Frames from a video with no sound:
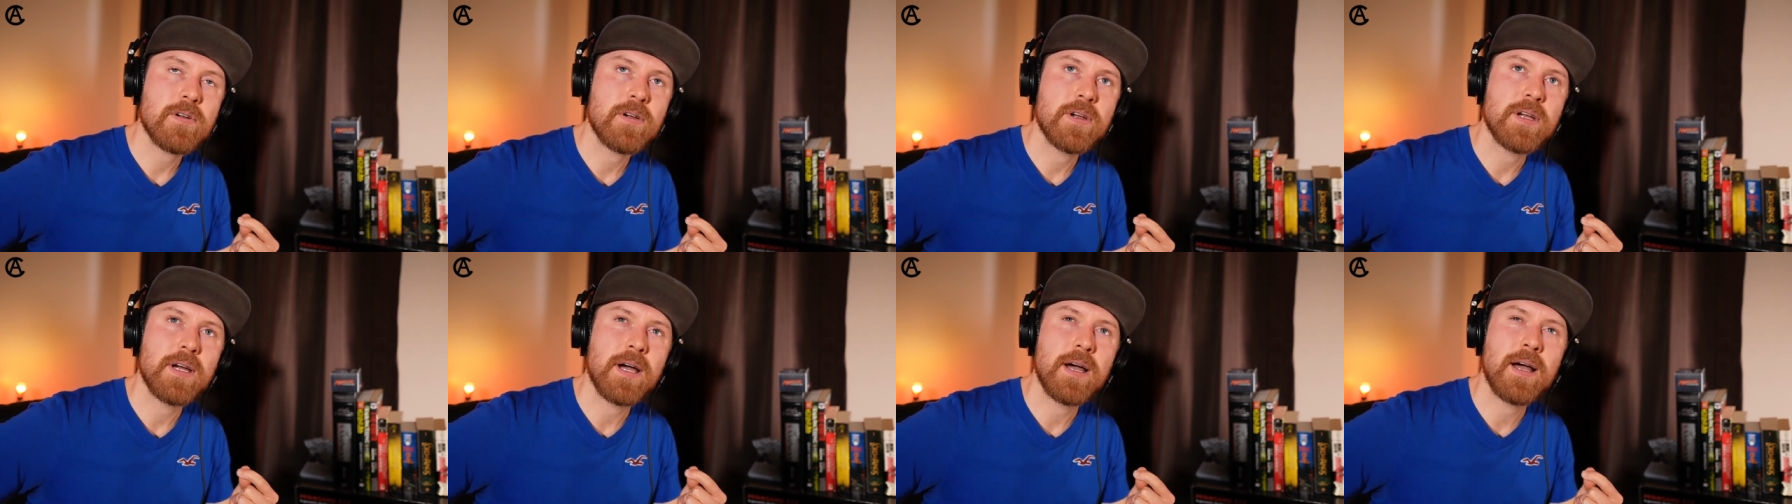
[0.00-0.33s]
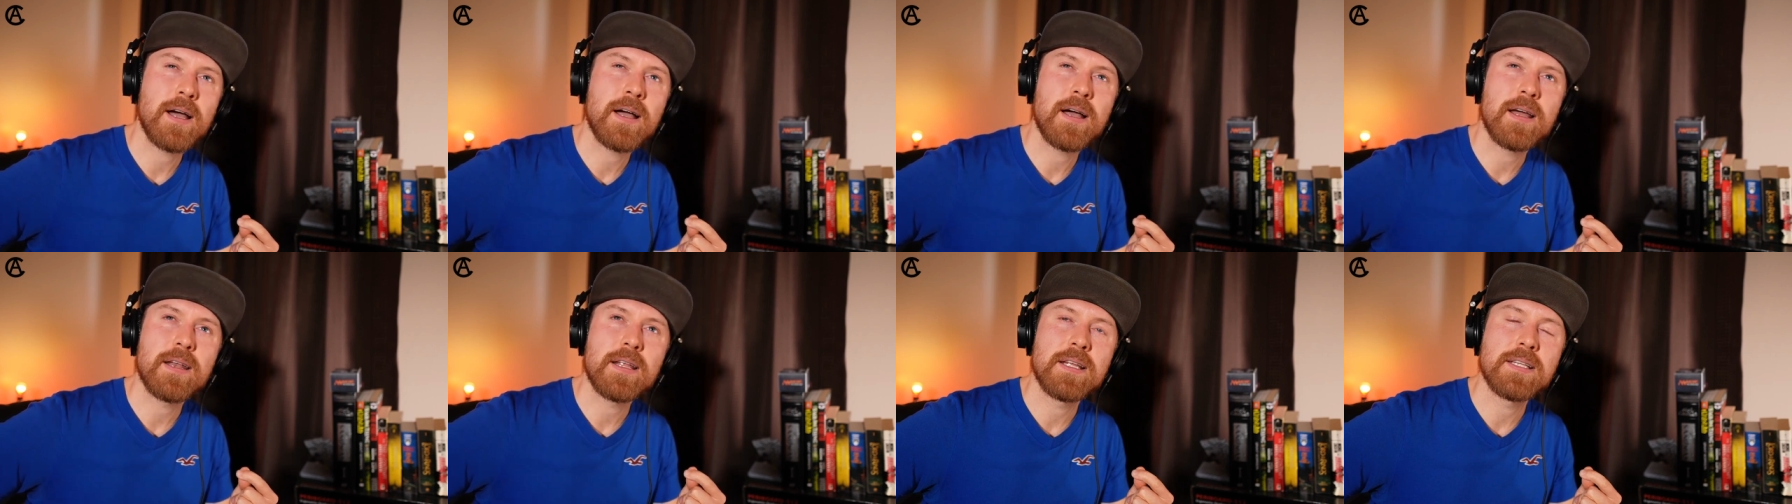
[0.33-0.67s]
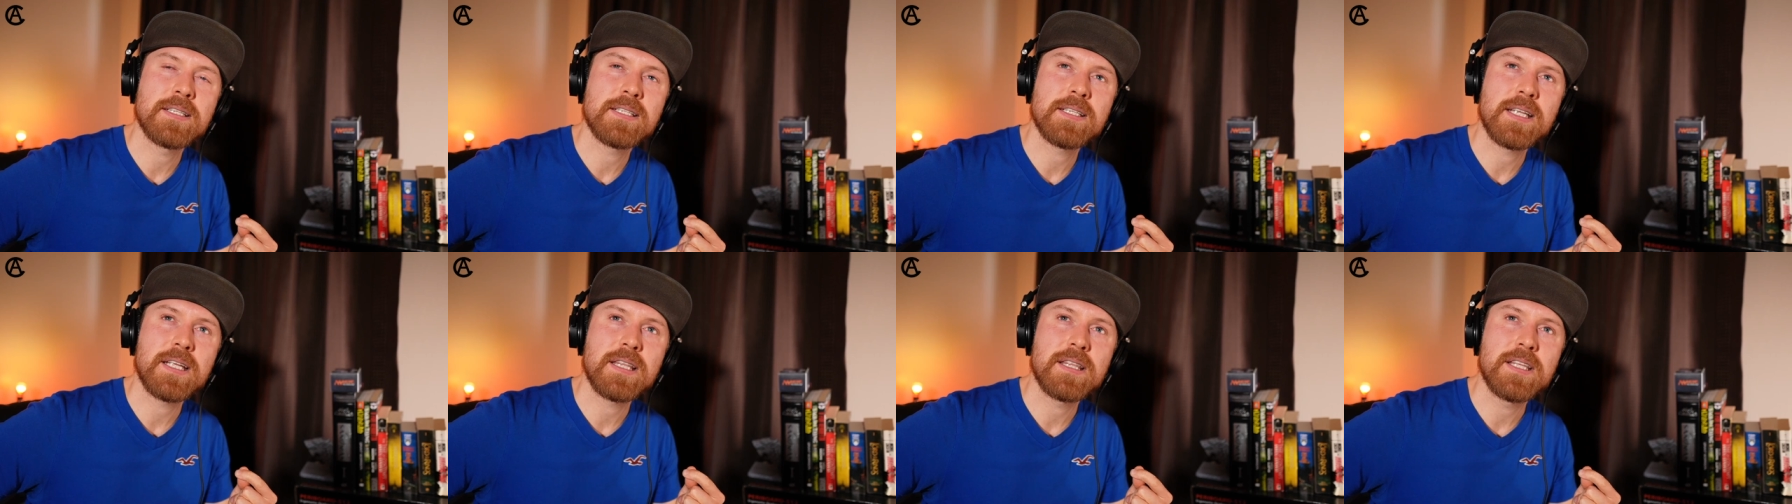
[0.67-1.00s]
God,
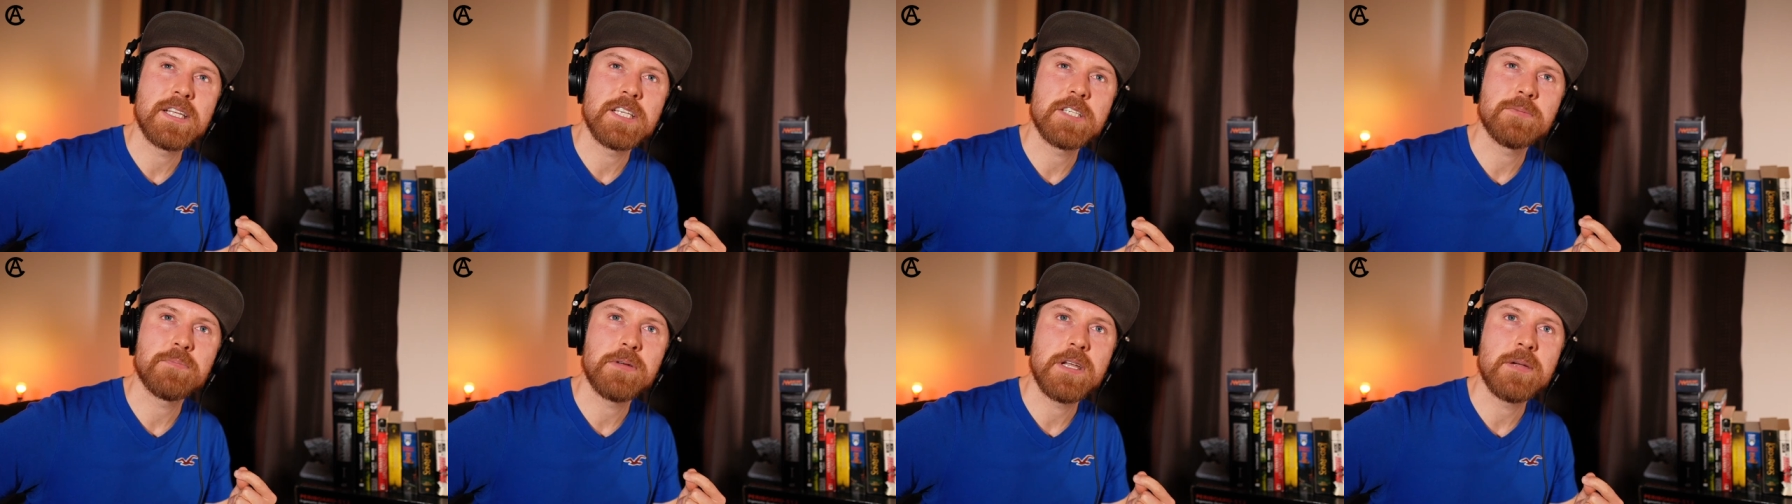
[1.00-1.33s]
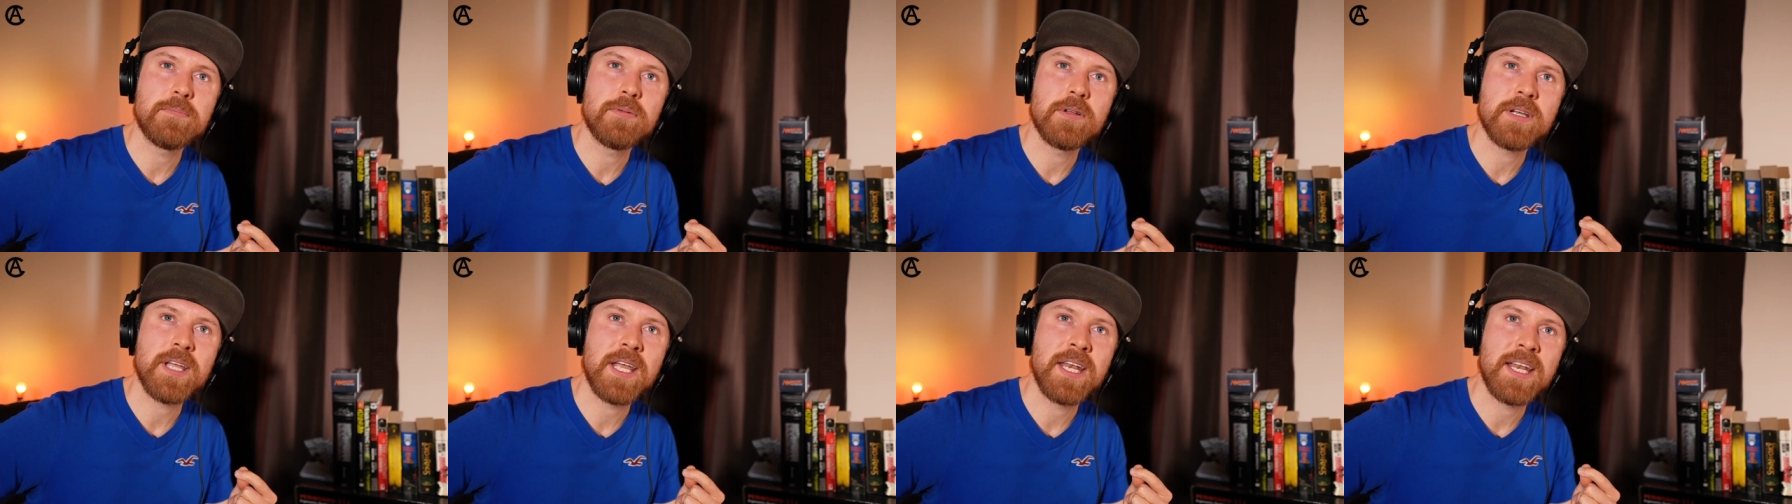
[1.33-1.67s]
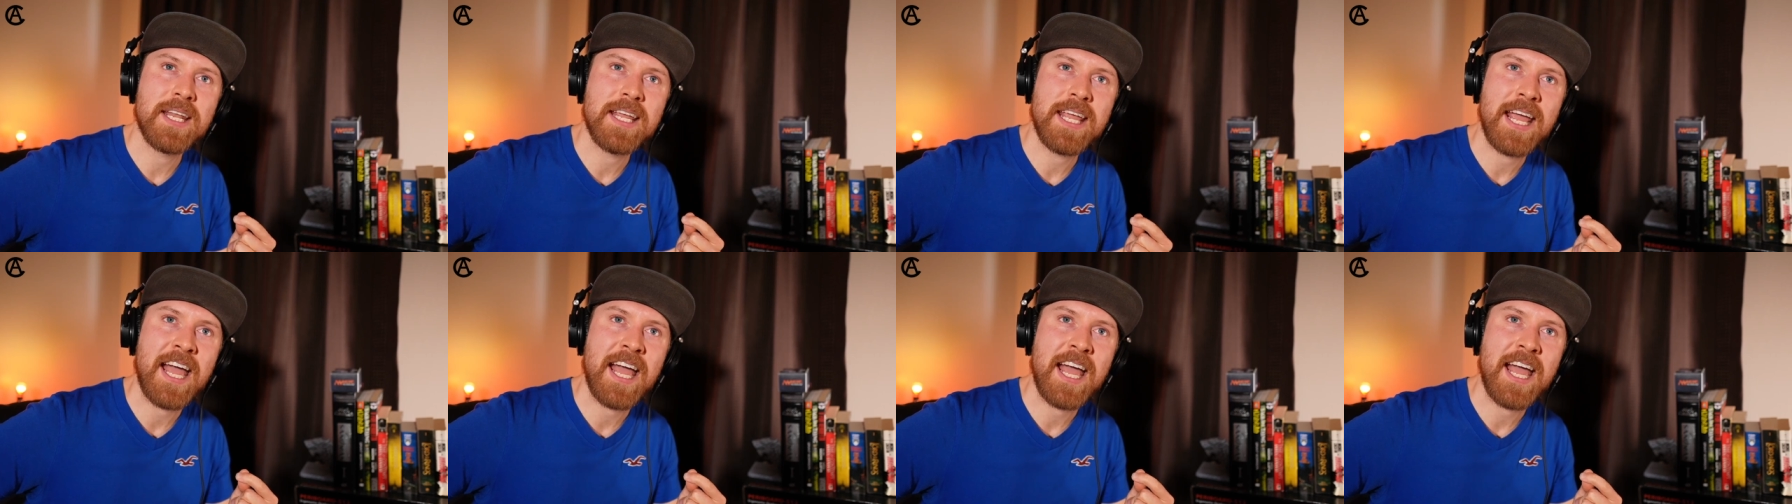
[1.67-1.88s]
it's like these people can